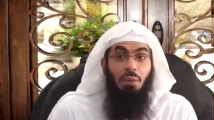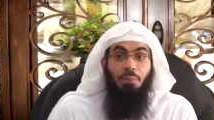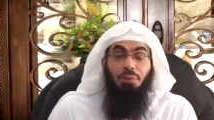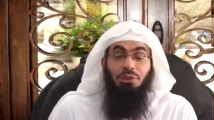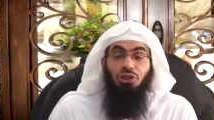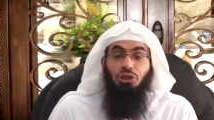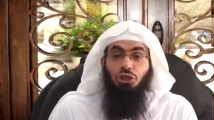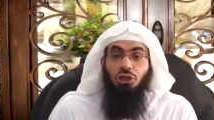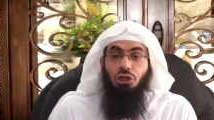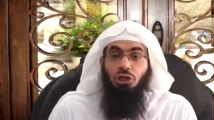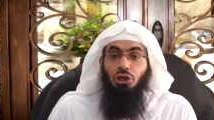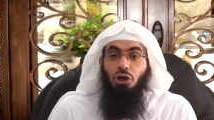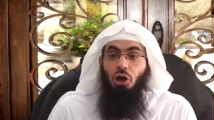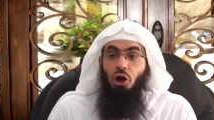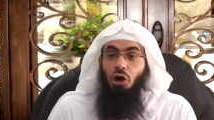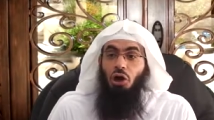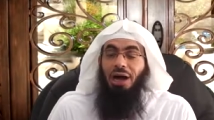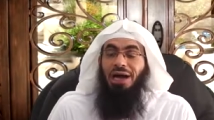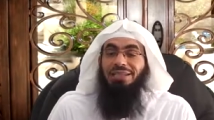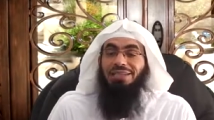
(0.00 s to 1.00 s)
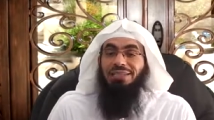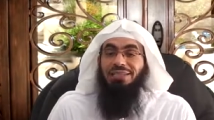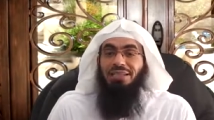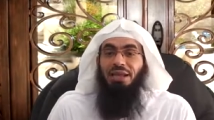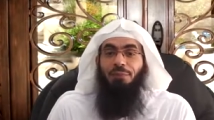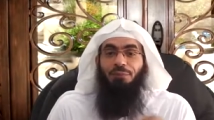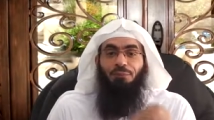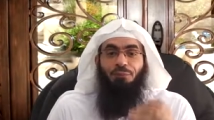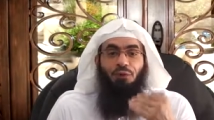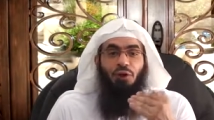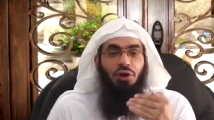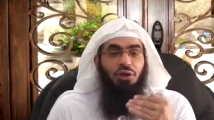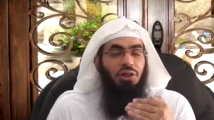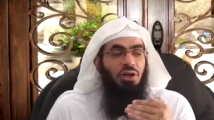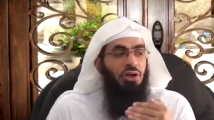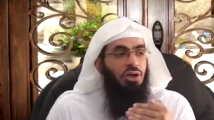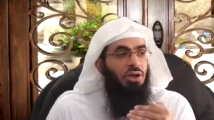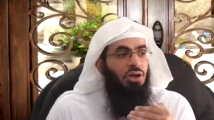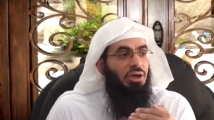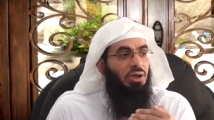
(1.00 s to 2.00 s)
But you can go a step
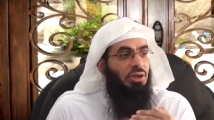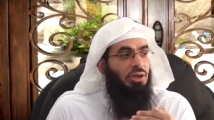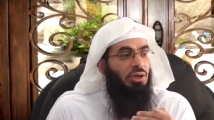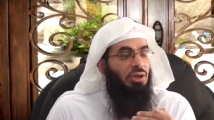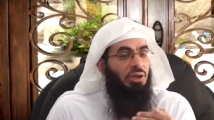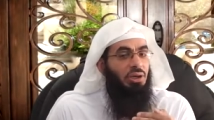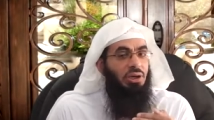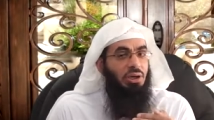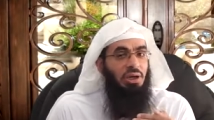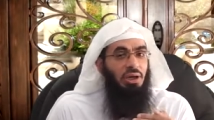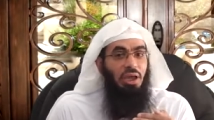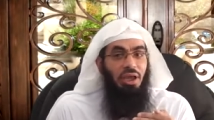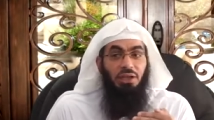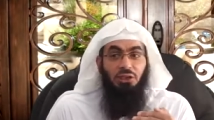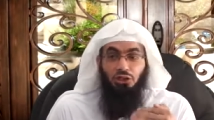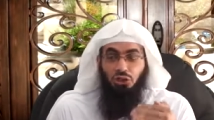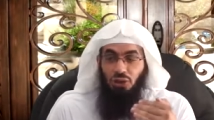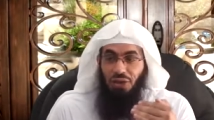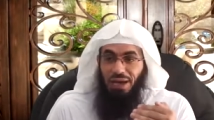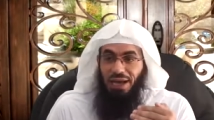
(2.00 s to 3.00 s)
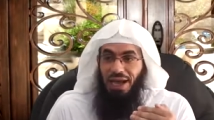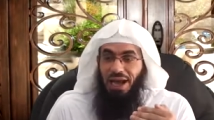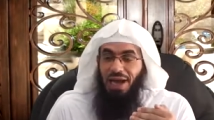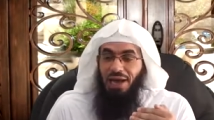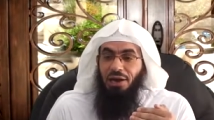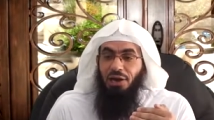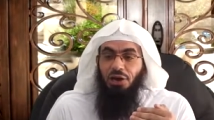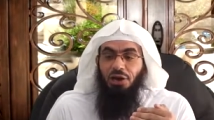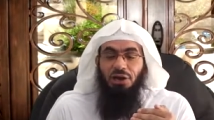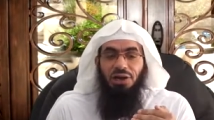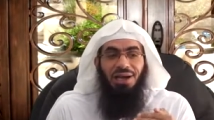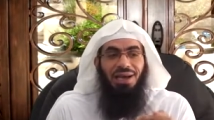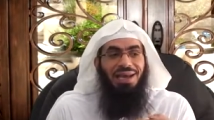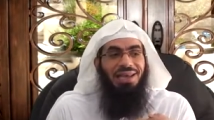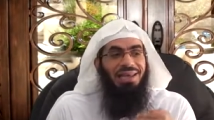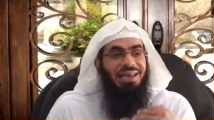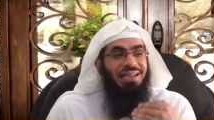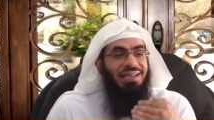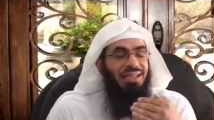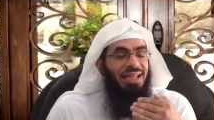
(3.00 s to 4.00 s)
further and try harder
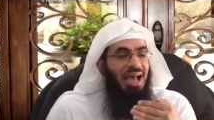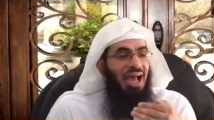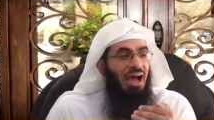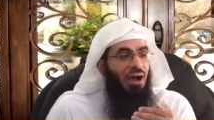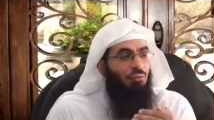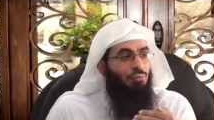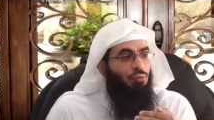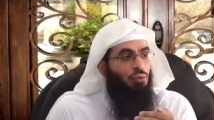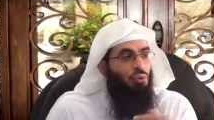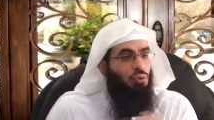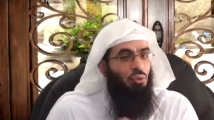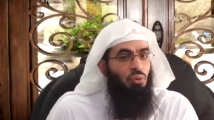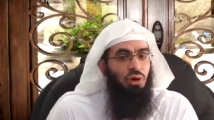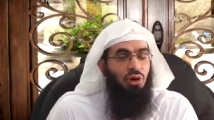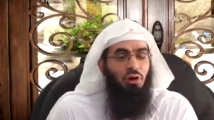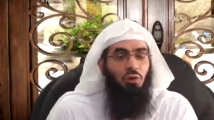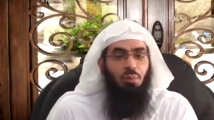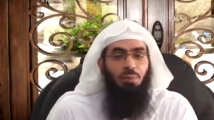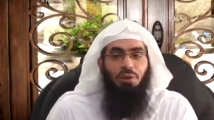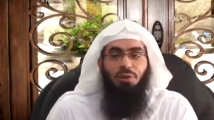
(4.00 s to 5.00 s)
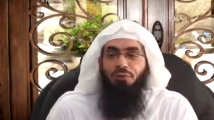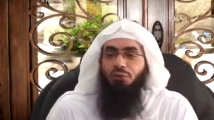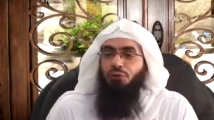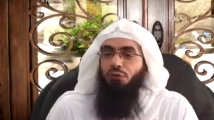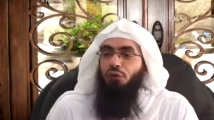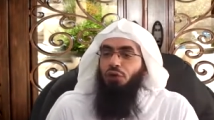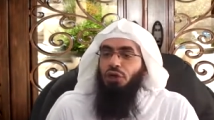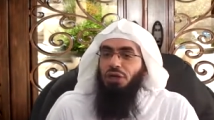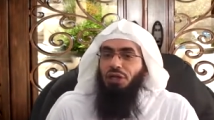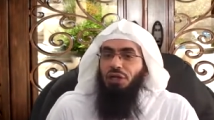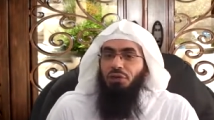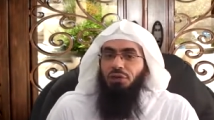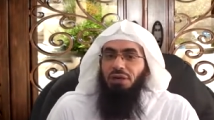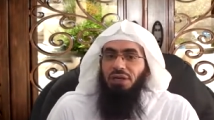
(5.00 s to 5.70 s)
and get the afu where it will be fully